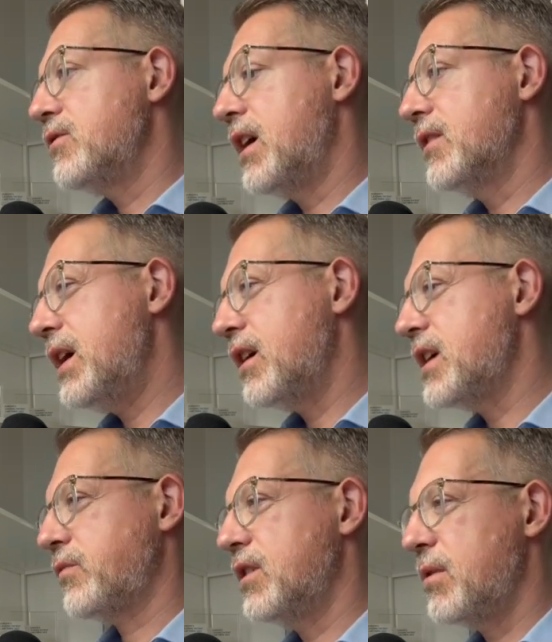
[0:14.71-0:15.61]
all about
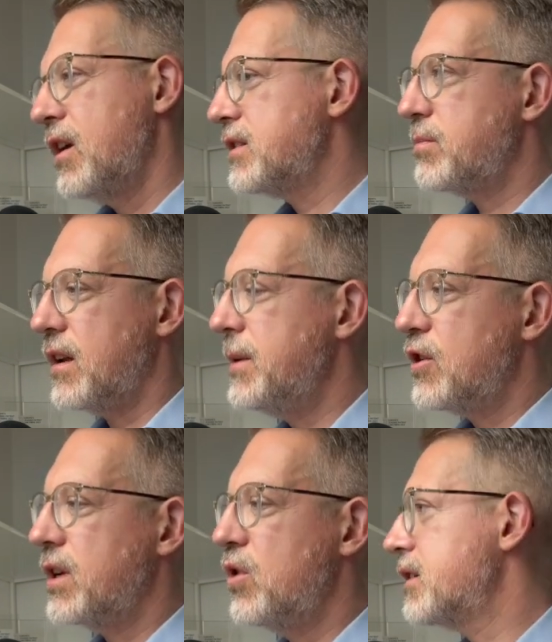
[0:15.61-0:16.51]
using
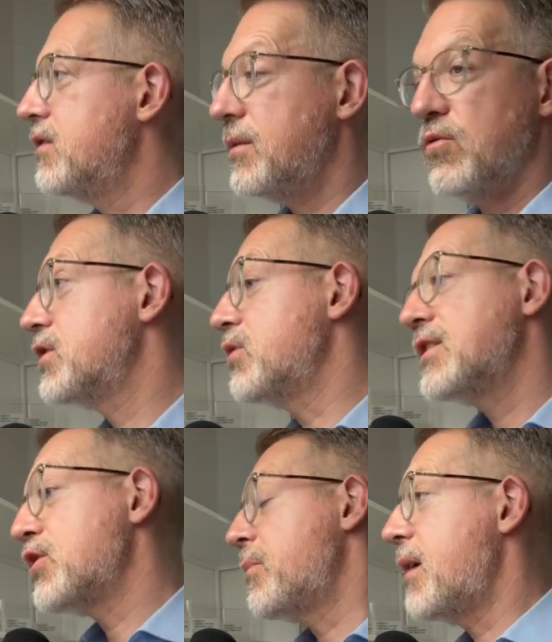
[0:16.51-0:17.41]
AI to draft
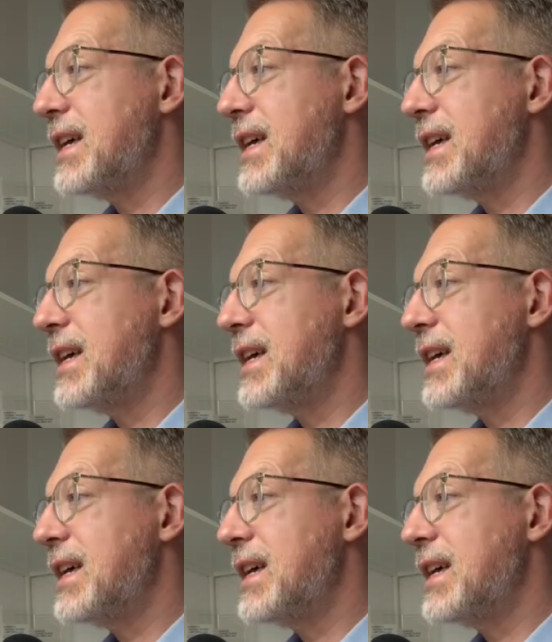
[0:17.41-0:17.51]
patents.